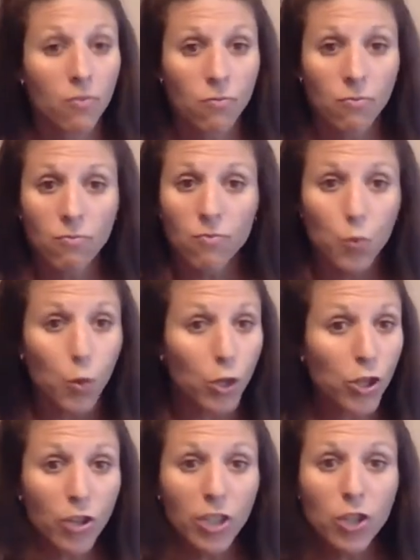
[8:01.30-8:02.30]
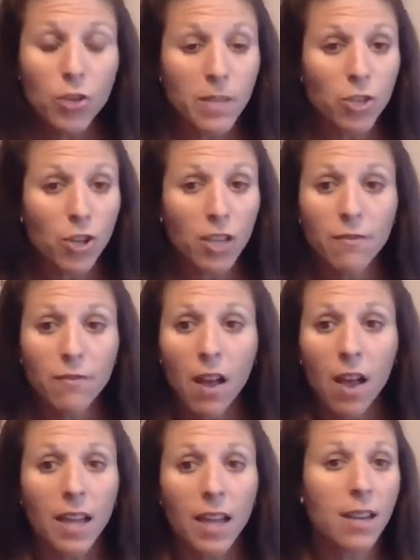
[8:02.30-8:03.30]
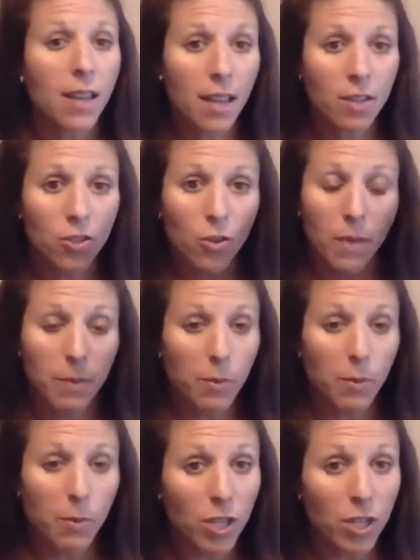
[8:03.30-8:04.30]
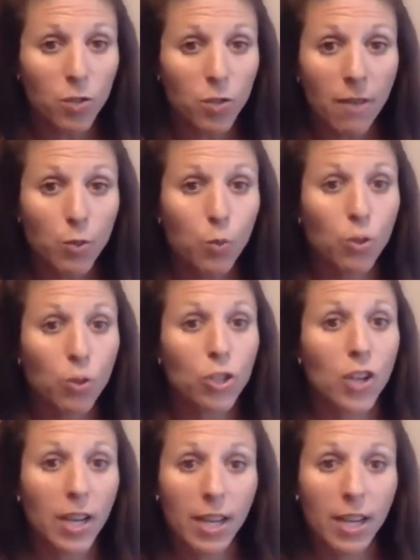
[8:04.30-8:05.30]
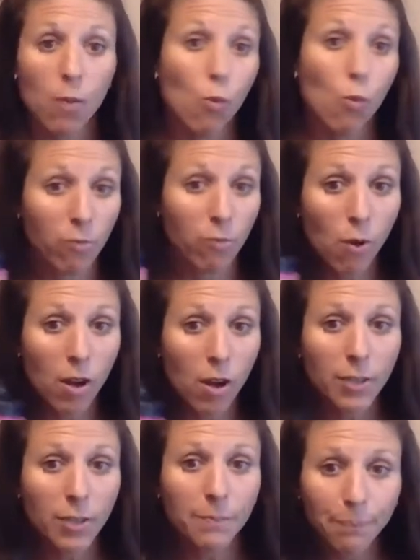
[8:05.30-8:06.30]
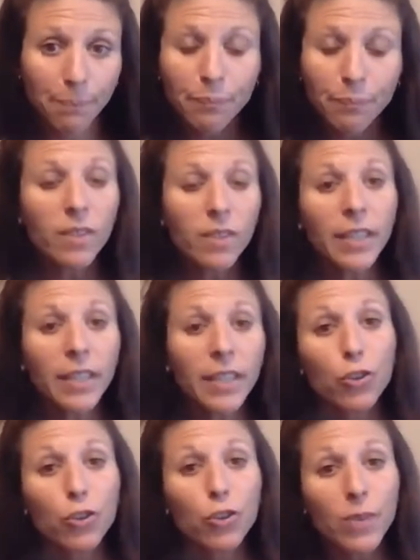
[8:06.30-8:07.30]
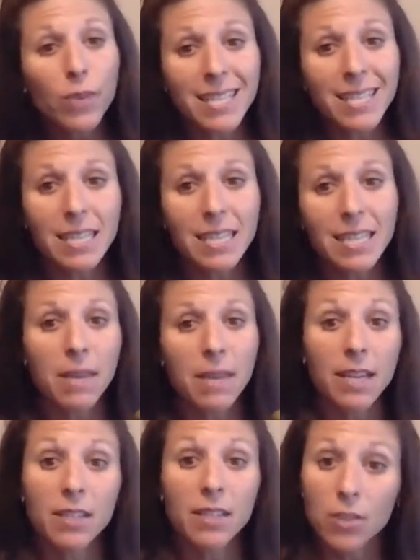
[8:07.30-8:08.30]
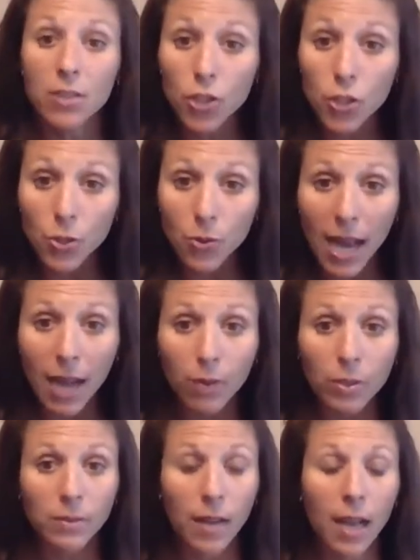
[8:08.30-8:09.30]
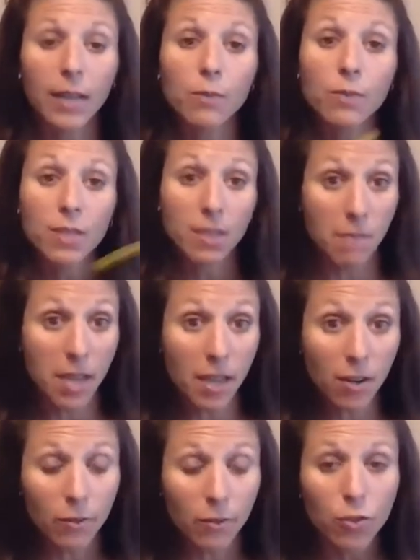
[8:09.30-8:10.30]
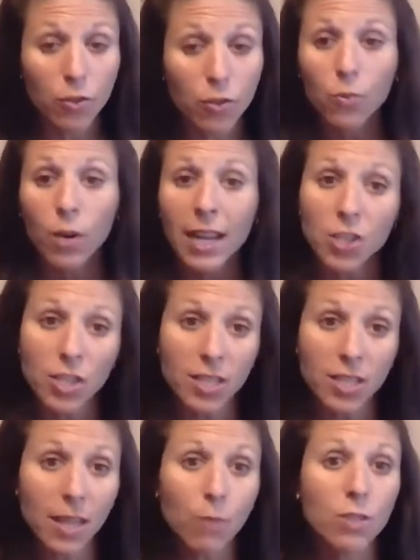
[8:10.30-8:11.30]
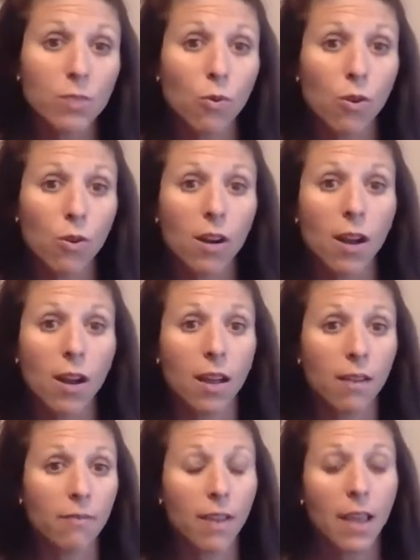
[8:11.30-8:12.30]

Sports drink should be just fine. So maybe 1 of sports drink and 1 of water. If you're doing a 60-minute to 2-hour ride with some intervals, so what I just said was more of